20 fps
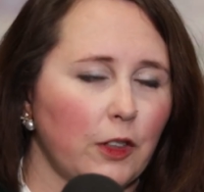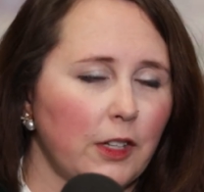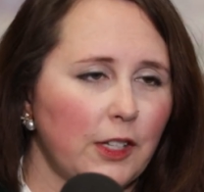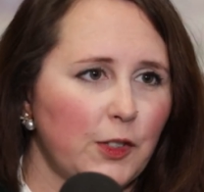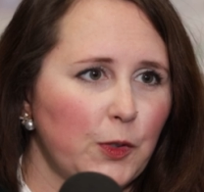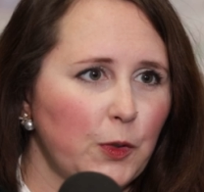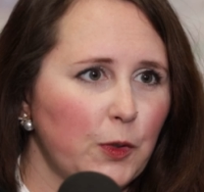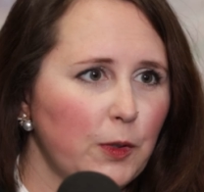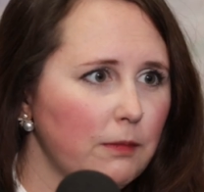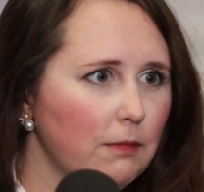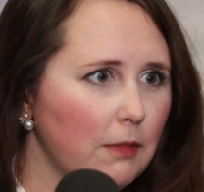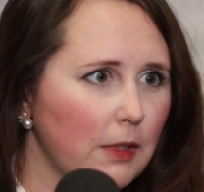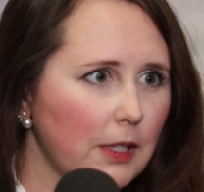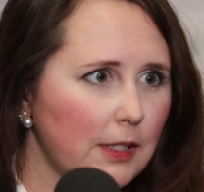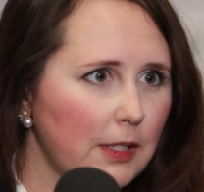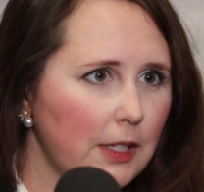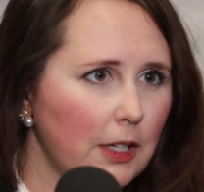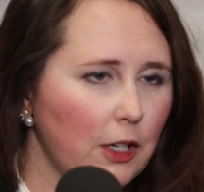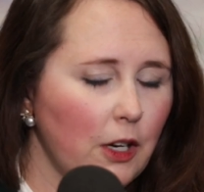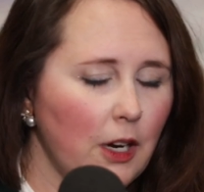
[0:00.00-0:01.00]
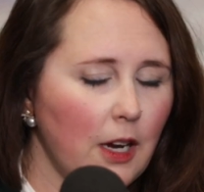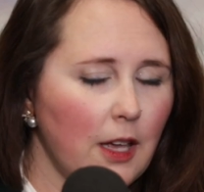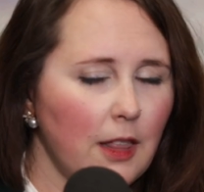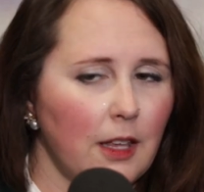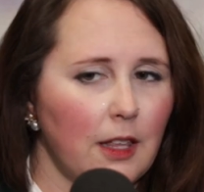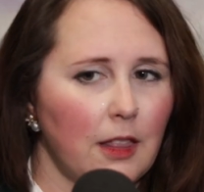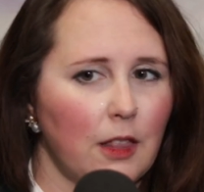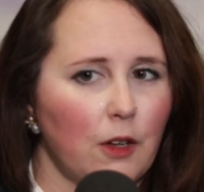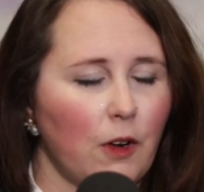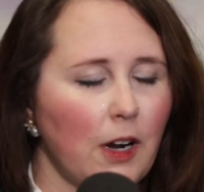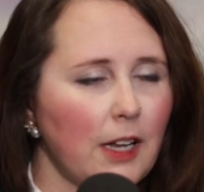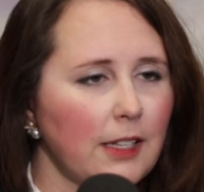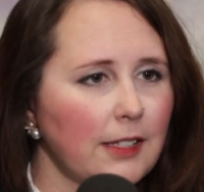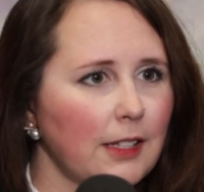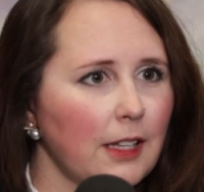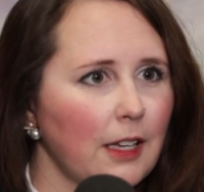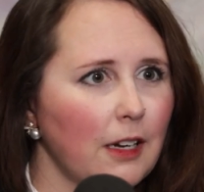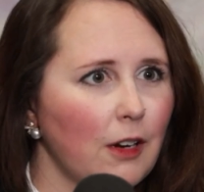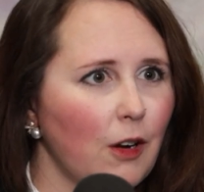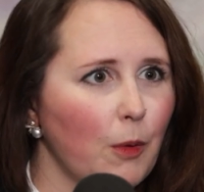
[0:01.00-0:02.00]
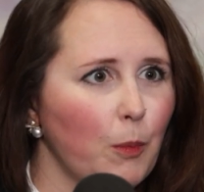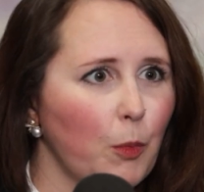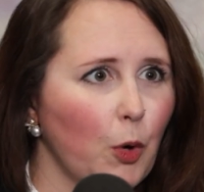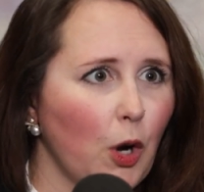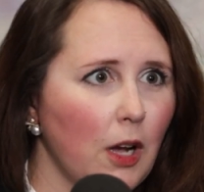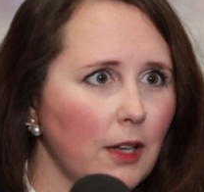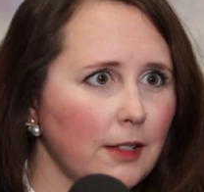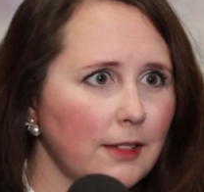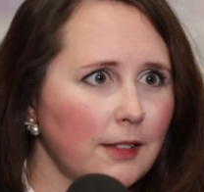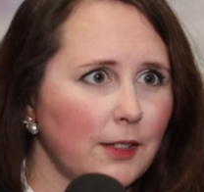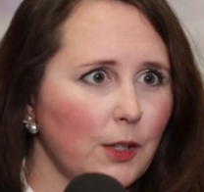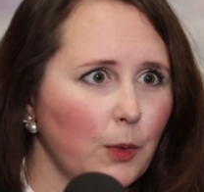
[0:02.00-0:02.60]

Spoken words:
this year, and then the rest that are bronze.